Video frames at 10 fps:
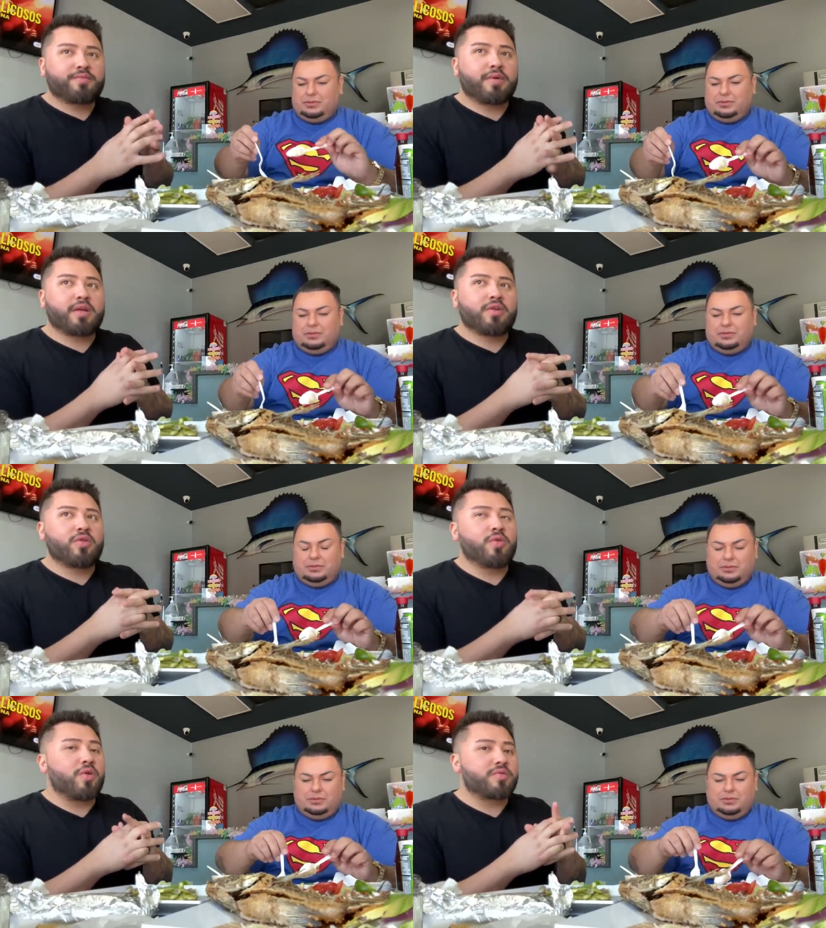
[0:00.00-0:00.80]
Speaker 1: But
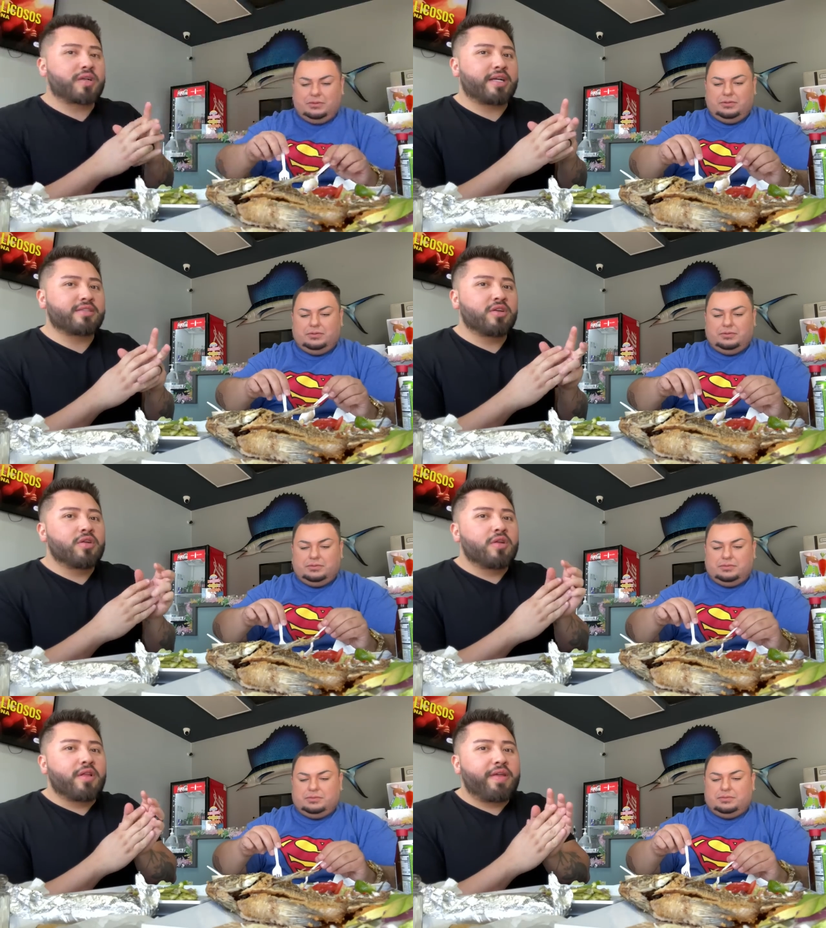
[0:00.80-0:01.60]
who knows, guys?
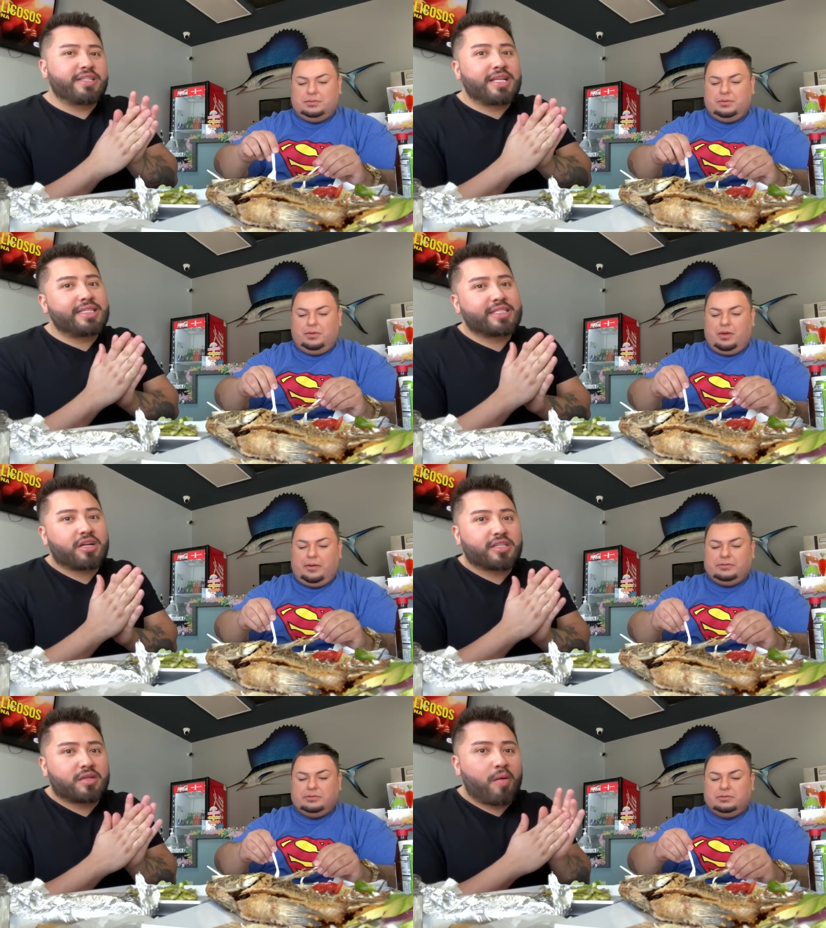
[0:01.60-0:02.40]
They said that
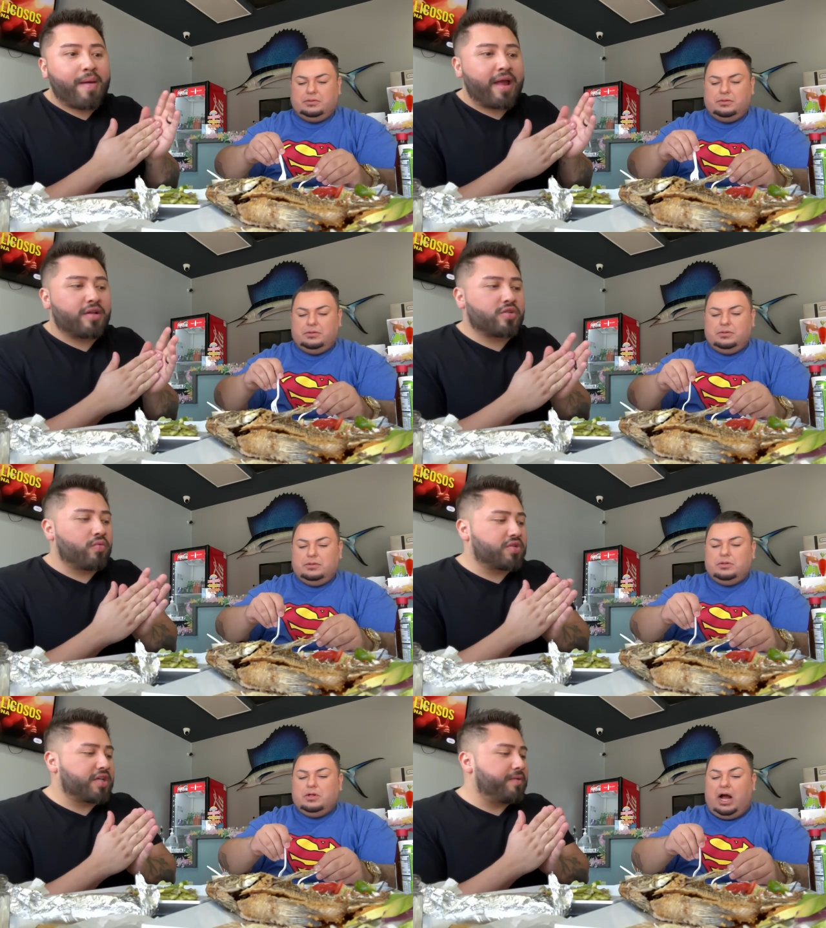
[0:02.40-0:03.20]
TikTok's gonna be banned, so
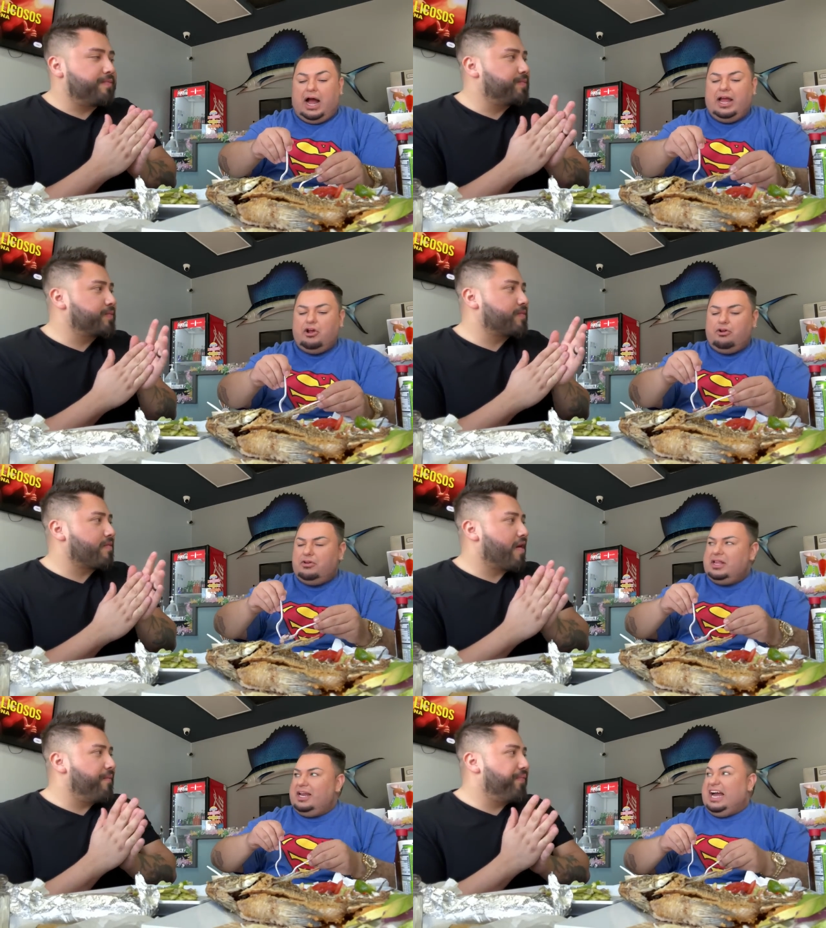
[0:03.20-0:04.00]
we'll see. I
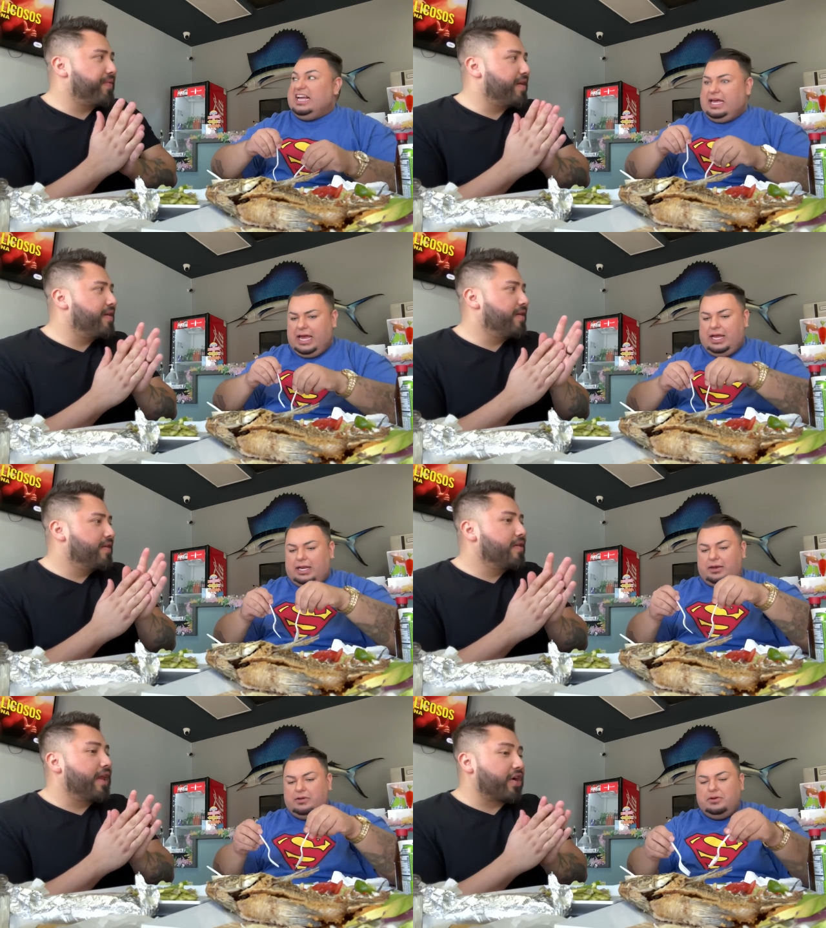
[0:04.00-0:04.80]
Speaker 2: heard that again.
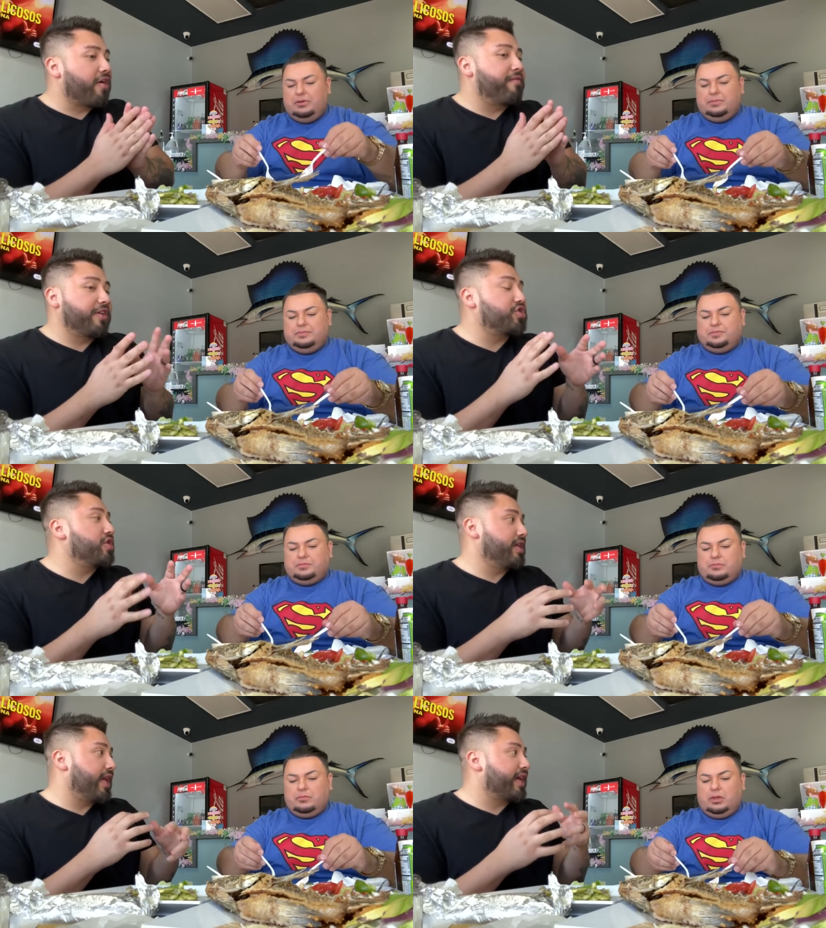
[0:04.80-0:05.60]
Speaker 1: Like,
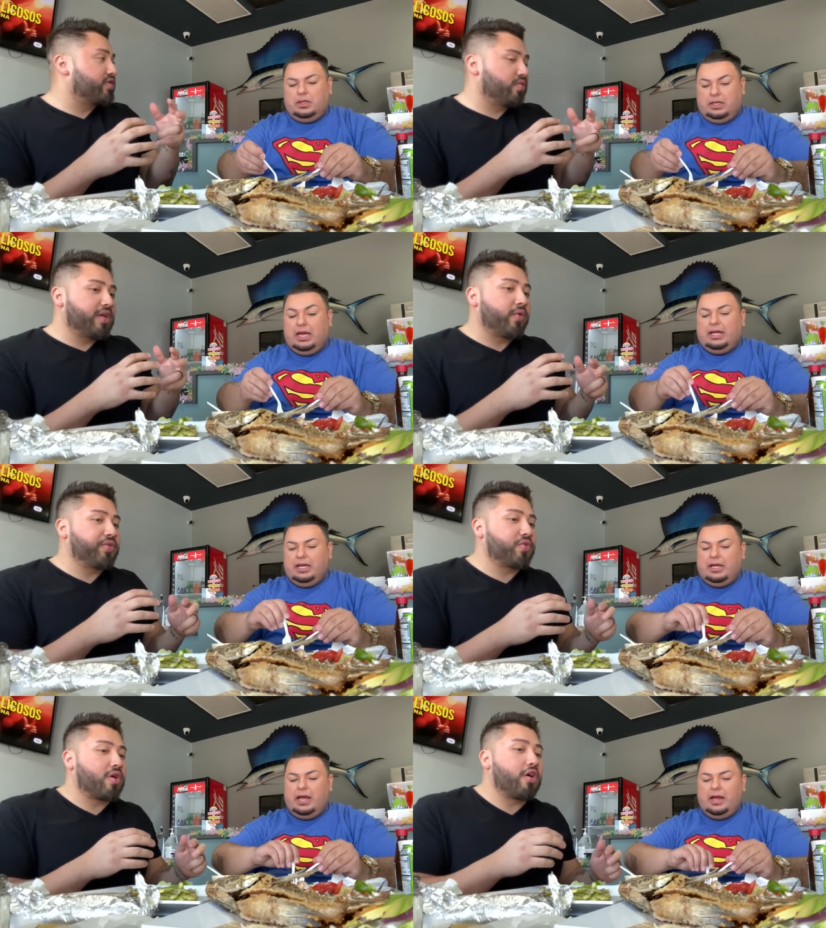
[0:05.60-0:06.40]
officially, like, it's
Speaker 2: really going
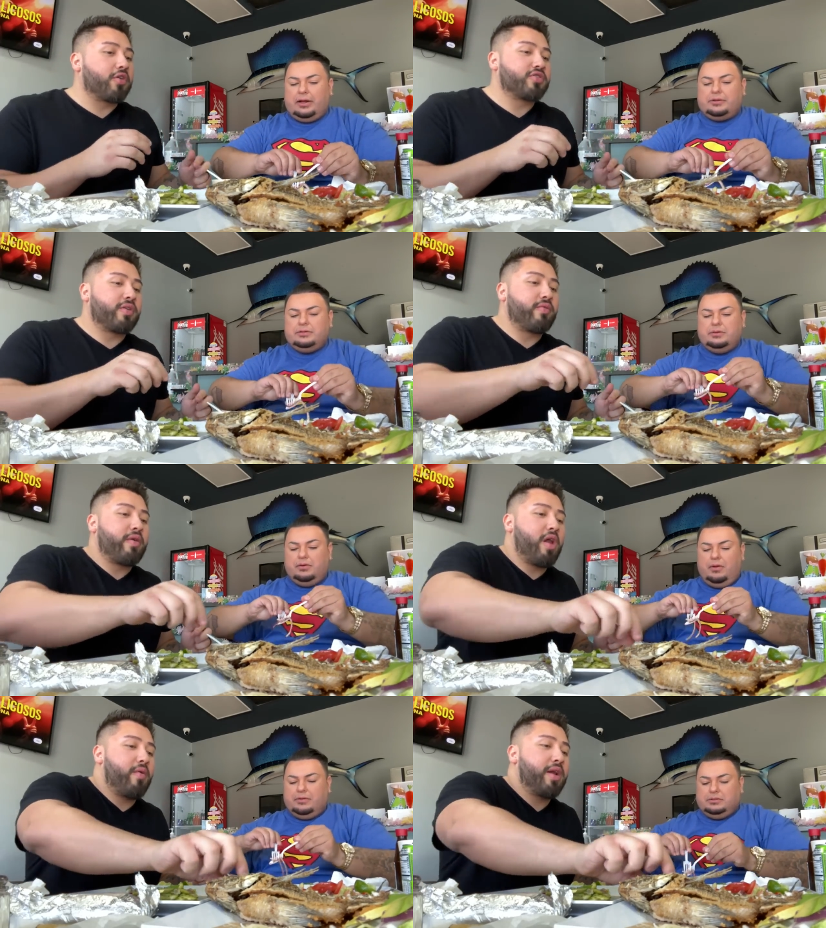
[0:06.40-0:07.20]
through Congress
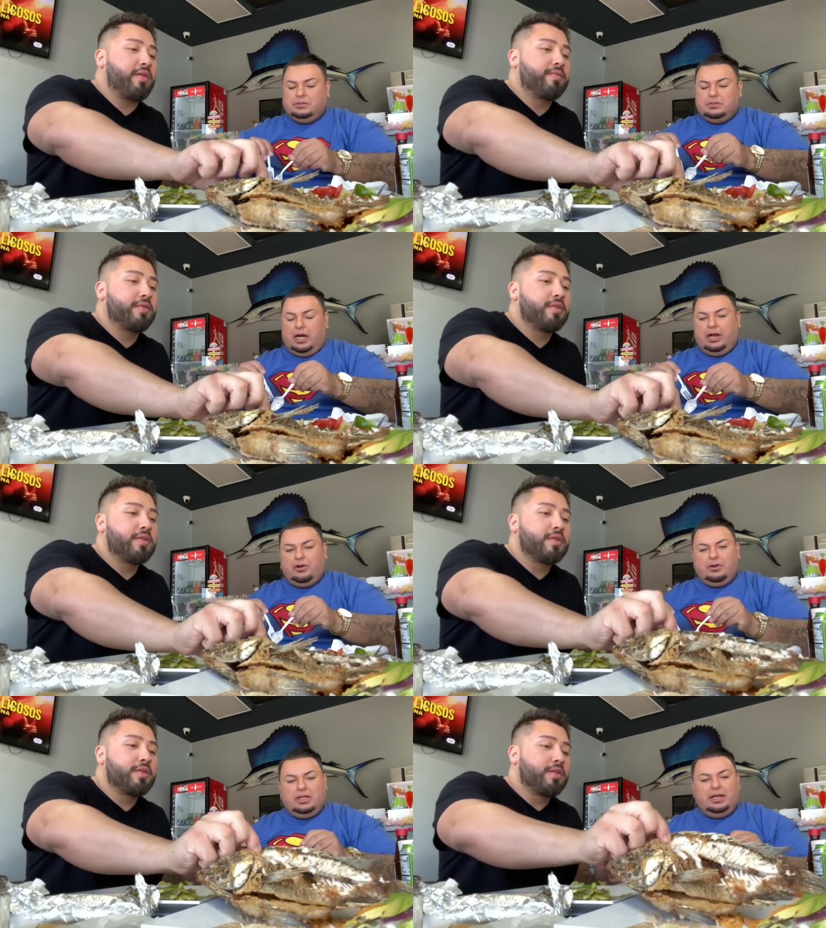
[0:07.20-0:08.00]
right now. I
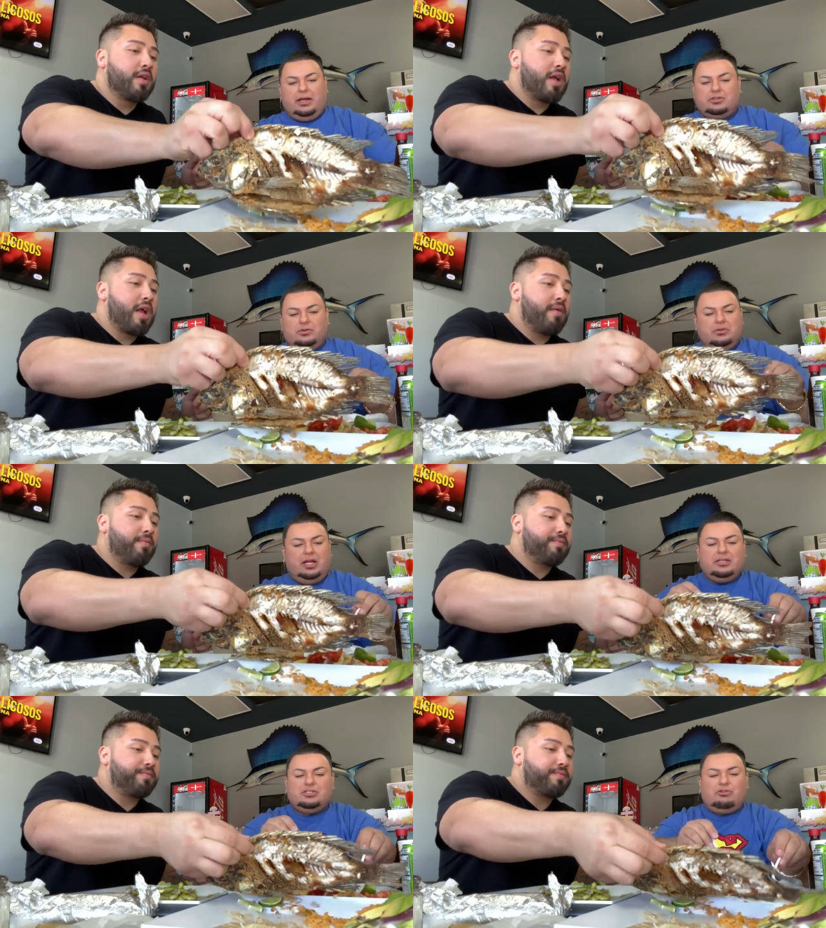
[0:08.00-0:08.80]
heard that, like, dude, that's